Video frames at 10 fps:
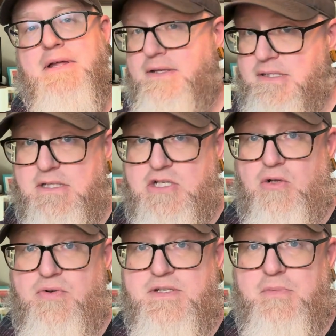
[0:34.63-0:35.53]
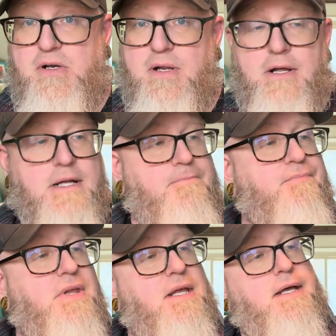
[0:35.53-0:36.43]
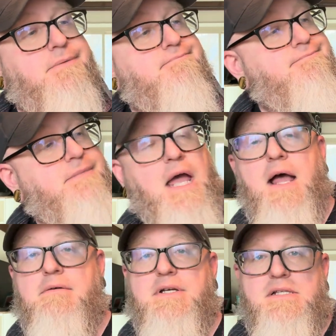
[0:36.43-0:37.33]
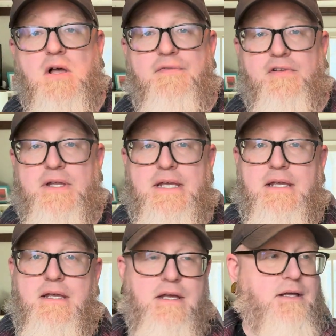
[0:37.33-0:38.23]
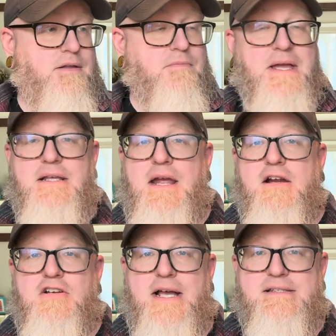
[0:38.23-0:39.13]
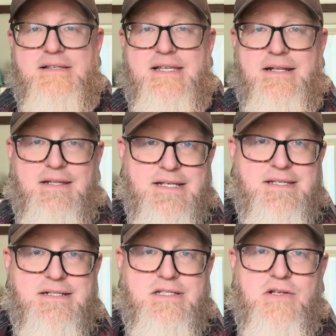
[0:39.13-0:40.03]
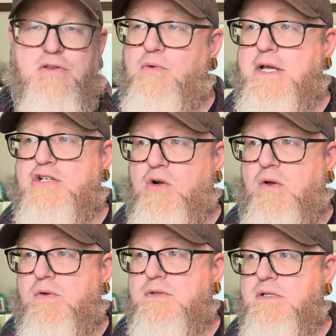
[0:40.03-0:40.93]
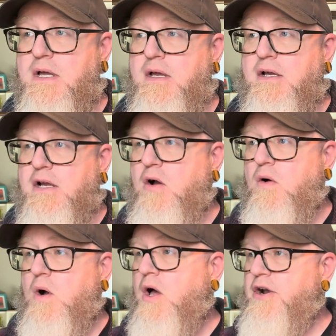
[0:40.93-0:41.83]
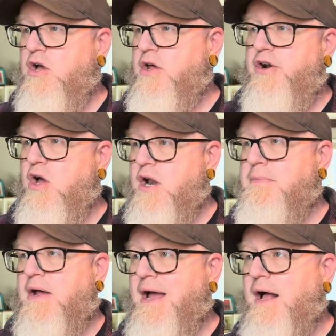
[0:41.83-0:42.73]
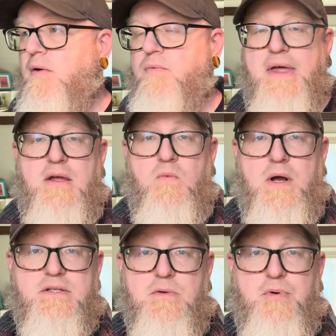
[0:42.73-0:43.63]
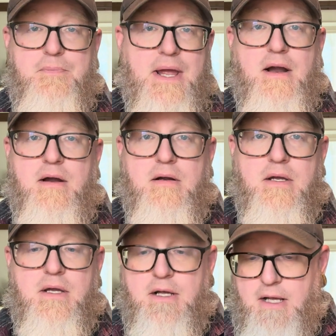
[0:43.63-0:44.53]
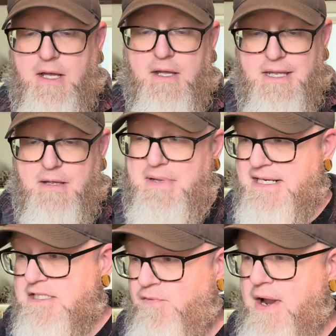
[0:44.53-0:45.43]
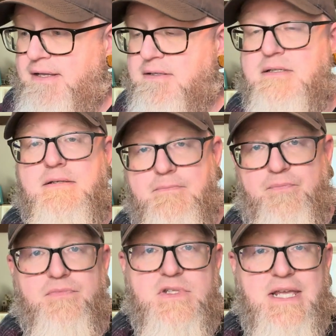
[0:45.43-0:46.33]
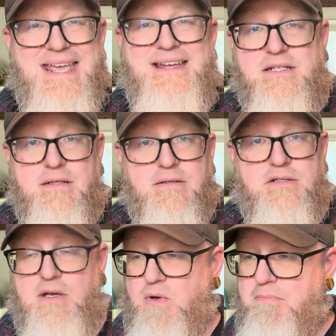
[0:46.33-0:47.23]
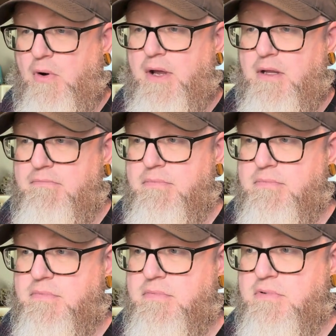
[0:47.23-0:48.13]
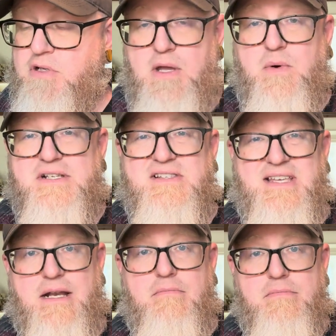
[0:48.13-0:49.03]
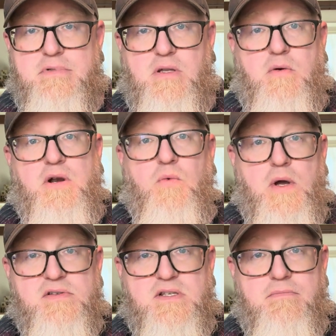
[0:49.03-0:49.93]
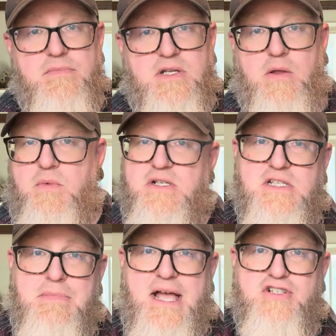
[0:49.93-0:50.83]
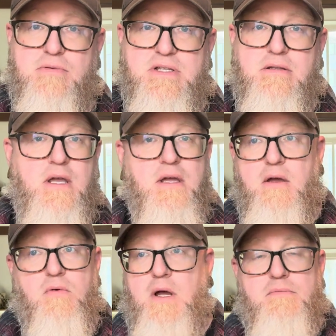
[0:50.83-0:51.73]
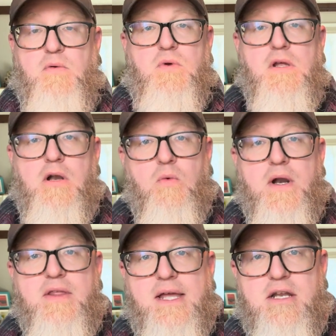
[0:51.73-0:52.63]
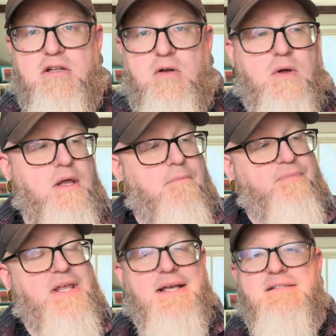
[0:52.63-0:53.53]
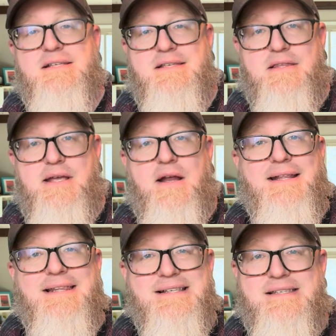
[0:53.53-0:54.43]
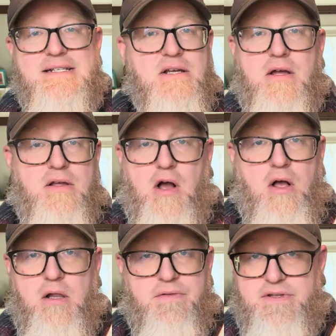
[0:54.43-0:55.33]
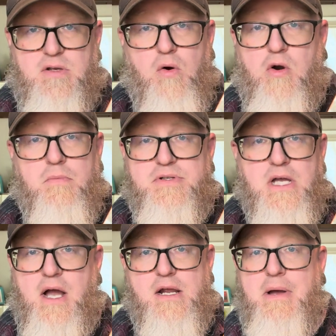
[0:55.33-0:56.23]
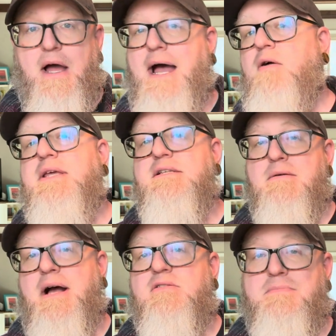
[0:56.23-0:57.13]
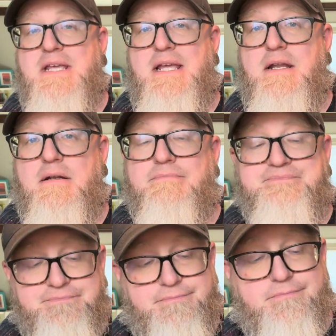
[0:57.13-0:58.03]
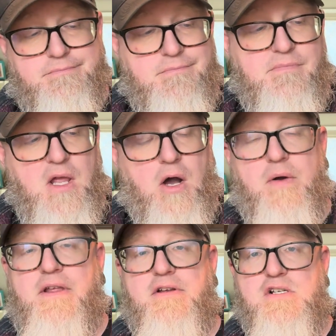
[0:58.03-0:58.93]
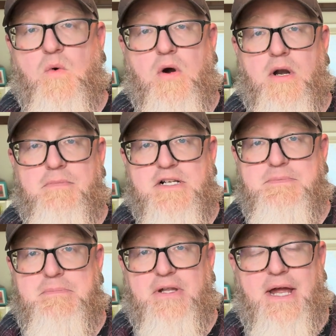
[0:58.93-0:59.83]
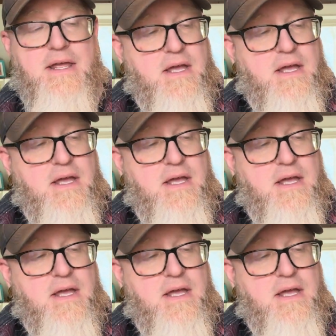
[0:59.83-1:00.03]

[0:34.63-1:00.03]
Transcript: This is a children's book. Yeah, it's awful. The main character has to sit and listen to 3 trolls go on and on and on about how they want to prepare him and his friends to eat. Do they want to boil them? Do they want to skin them? Do they want to roast them? Do they want to smash them? And, what are they going to do? He has to sit there and listen to all of this horrible talk about how he's about to be eaten. Oh, and then there's a war and a bunch of people die.